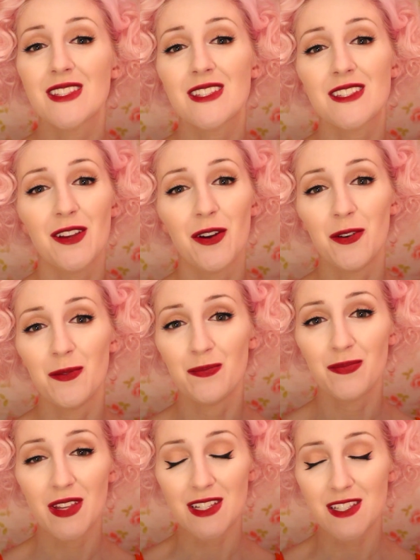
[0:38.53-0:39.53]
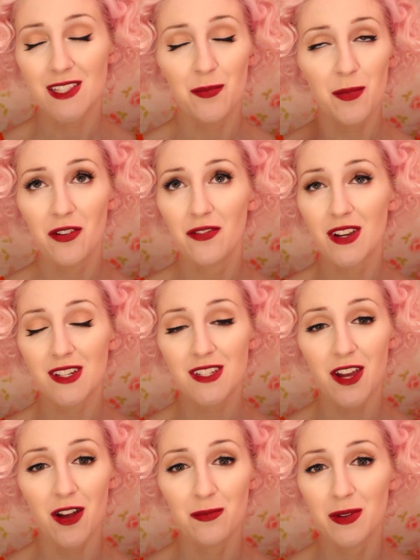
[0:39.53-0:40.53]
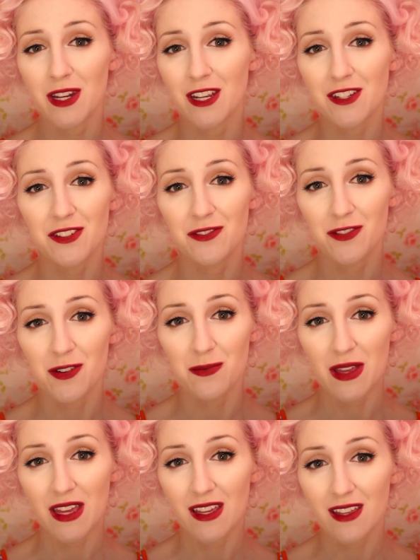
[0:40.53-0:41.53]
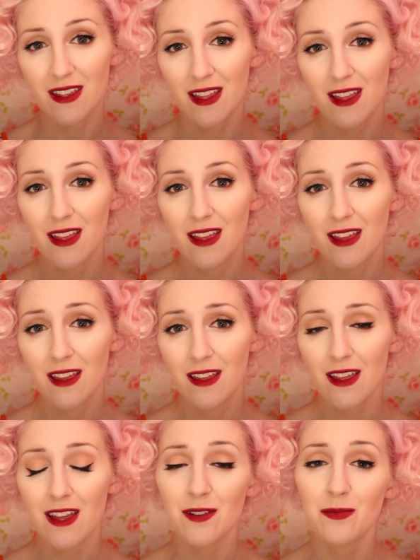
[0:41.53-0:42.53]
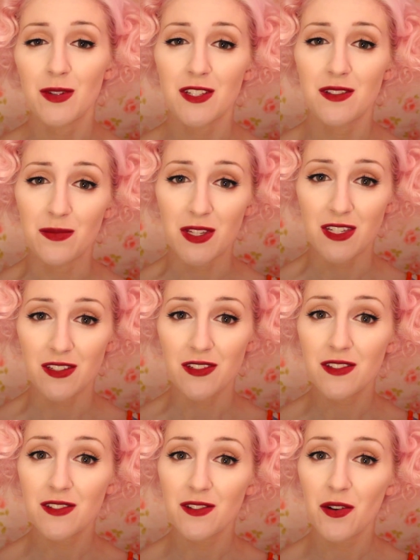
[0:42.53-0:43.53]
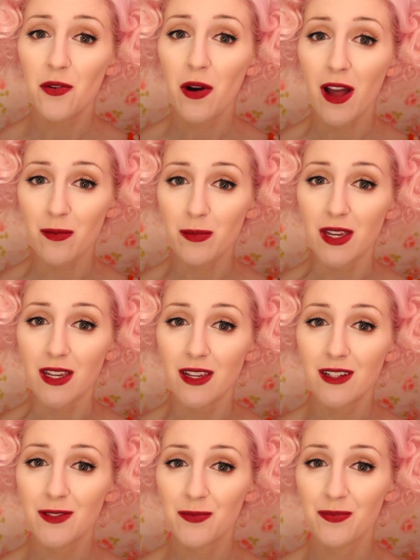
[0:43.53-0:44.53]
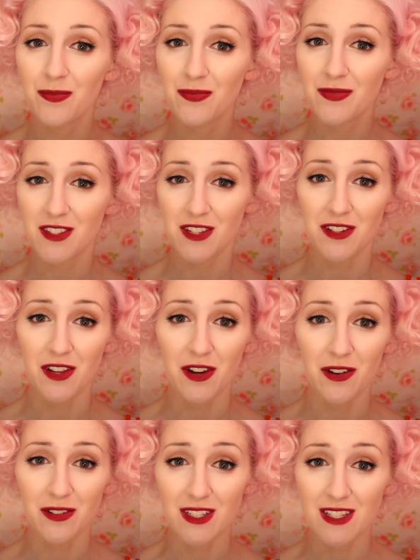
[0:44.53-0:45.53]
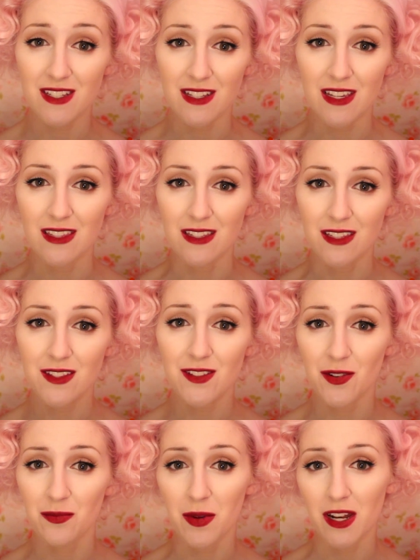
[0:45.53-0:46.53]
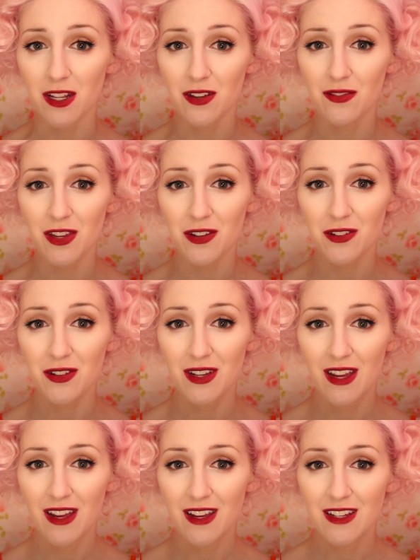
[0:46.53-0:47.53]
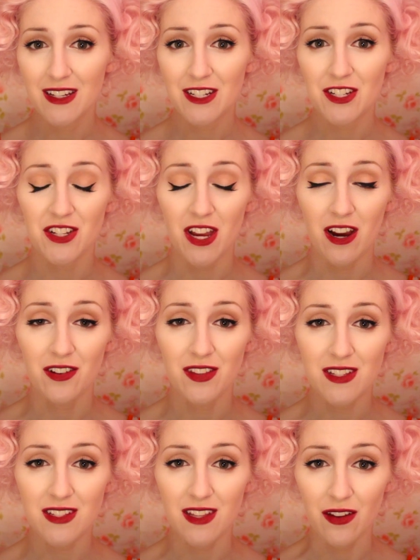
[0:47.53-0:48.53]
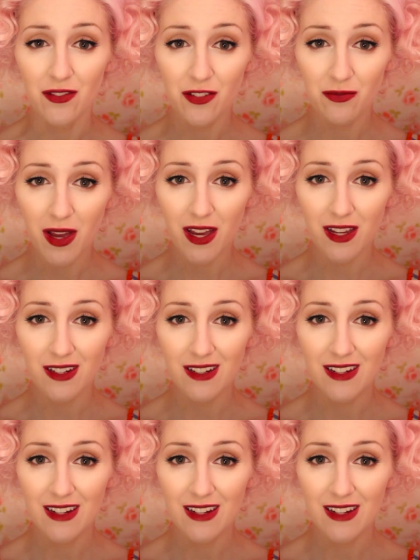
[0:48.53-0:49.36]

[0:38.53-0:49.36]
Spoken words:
So it's the perfect combination for me, and it makes me so happy to know and see that so many of you share this love of mine,